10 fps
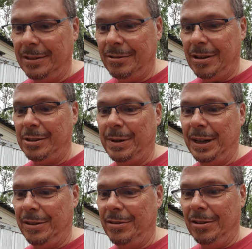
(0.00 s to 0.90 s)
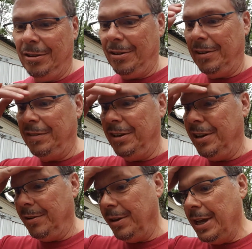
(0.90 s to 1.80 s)
Trust me, you'll learn if you
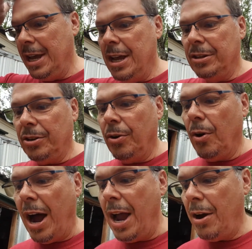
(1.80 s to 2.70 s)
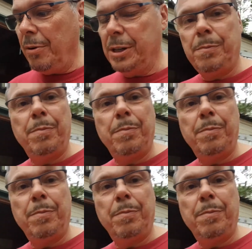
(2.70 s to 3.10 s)
do. So I always